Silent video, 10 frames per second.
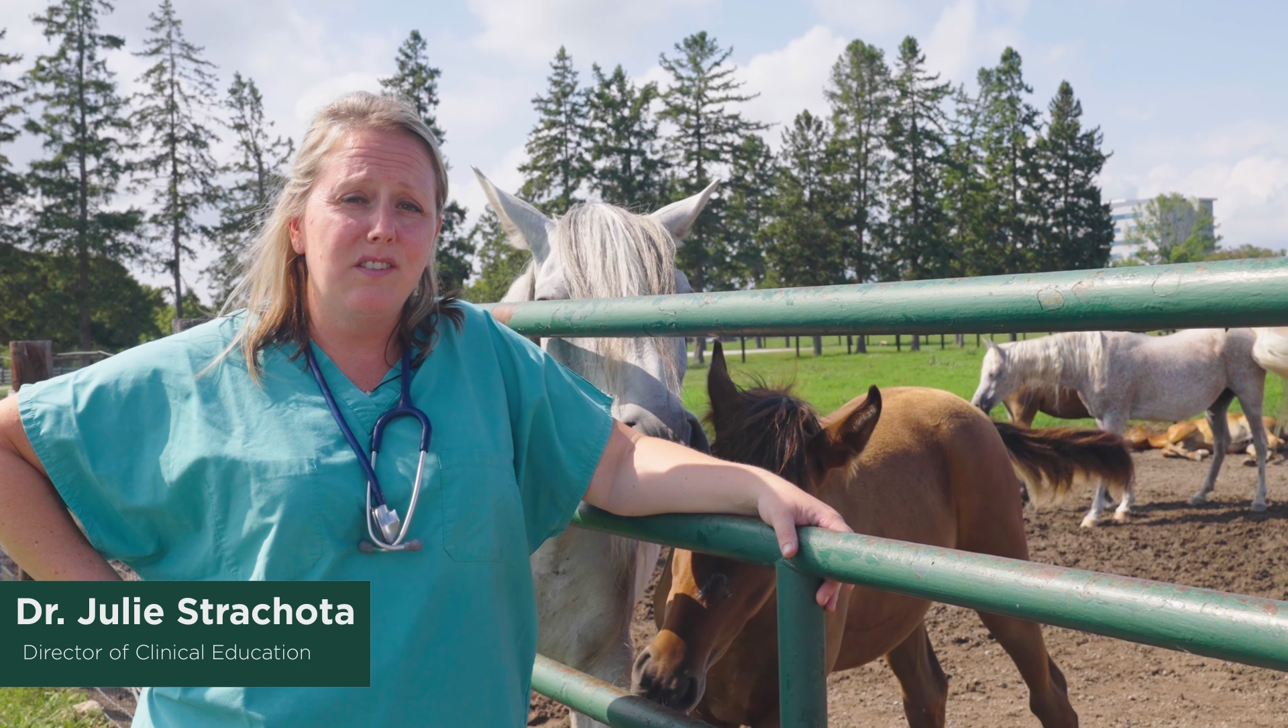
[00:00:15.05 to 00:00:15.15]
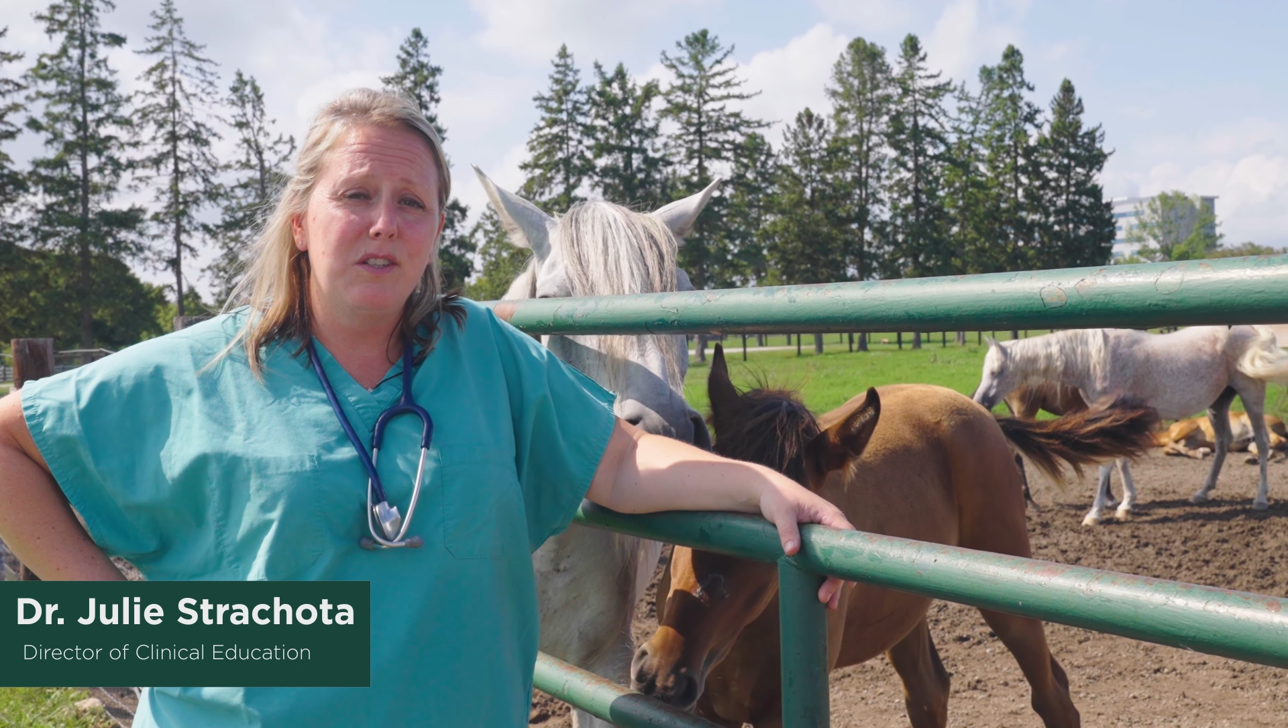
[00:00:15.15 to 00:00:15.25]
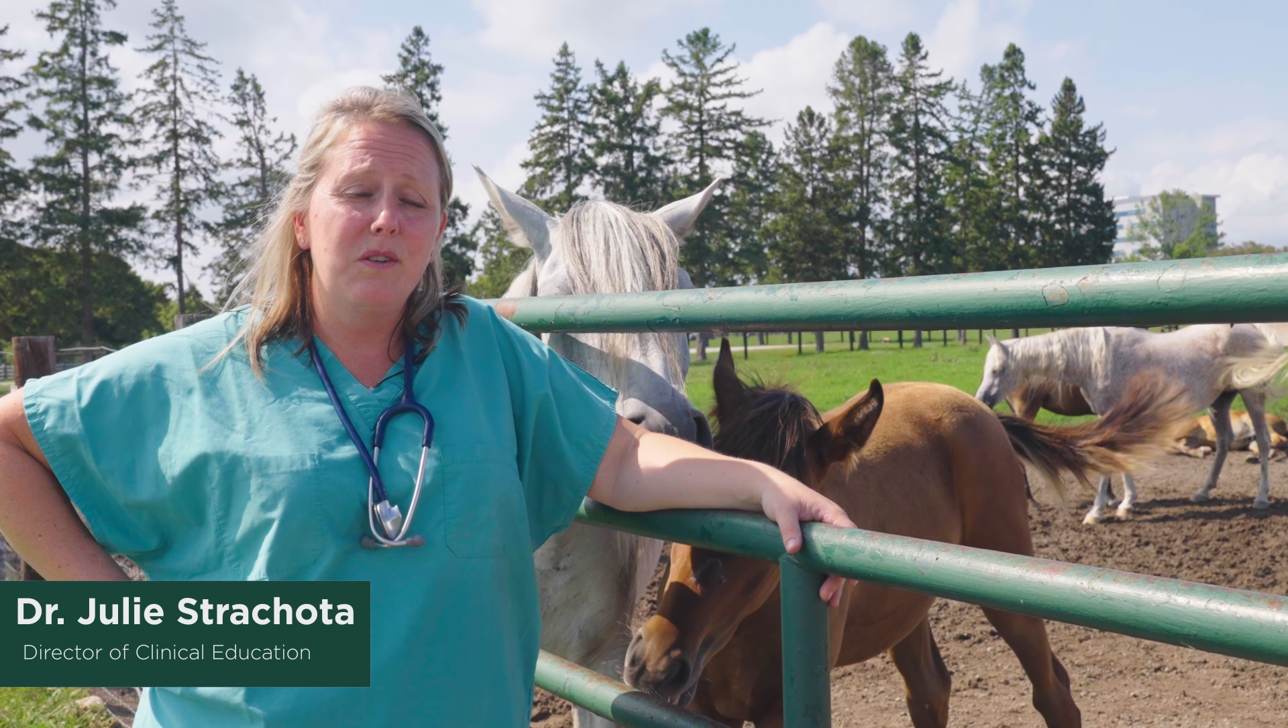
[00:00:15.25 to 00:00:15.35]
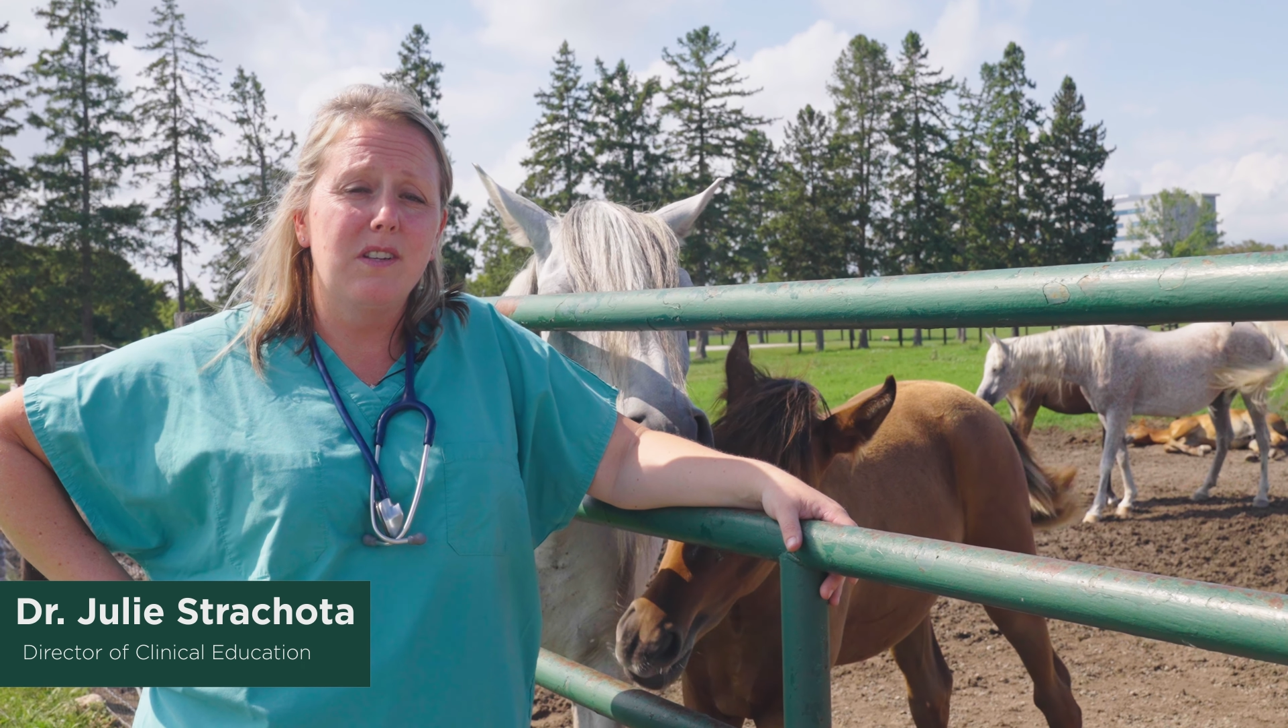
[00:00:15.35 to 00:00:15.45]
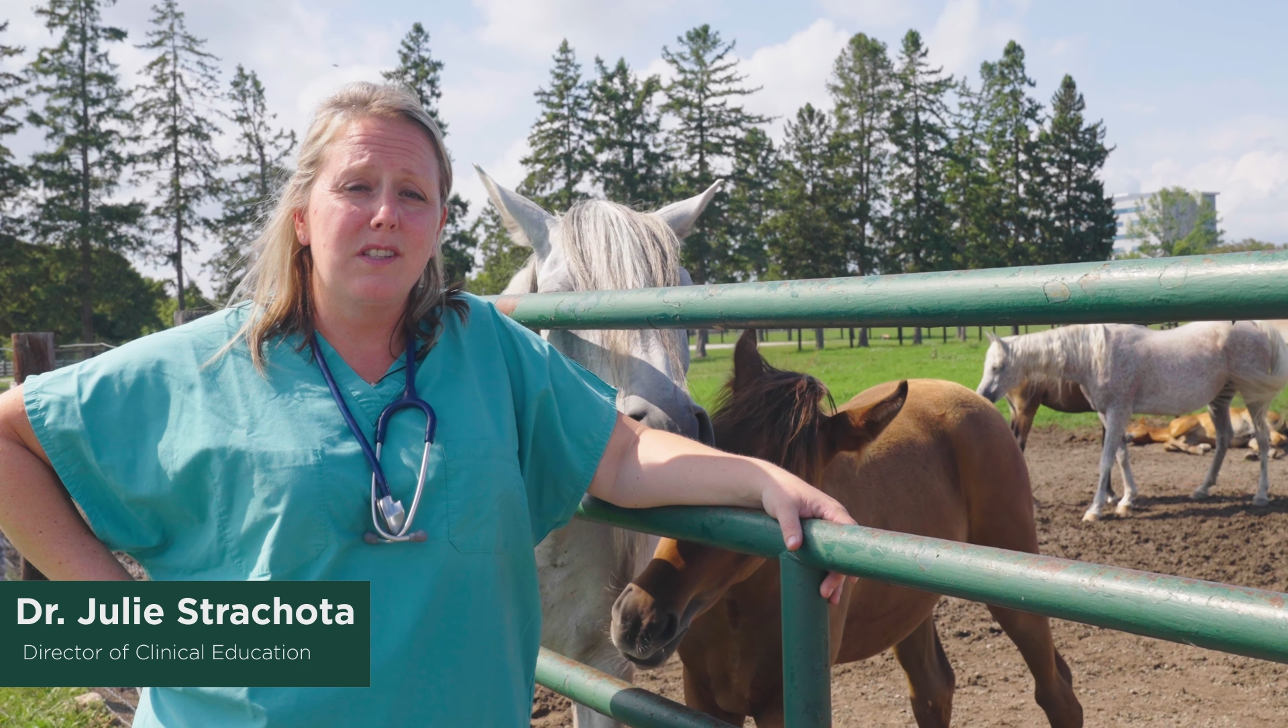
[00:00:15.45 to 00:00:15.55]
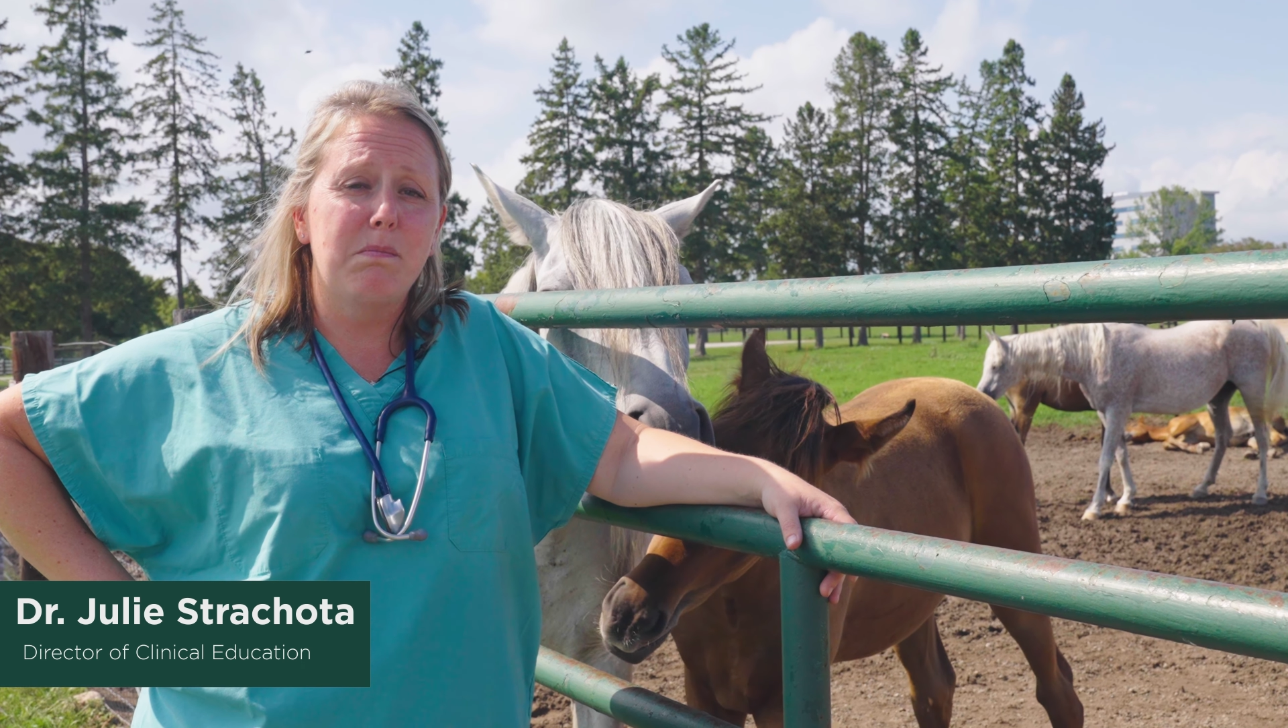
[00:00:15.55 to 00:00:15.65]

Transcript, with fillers: students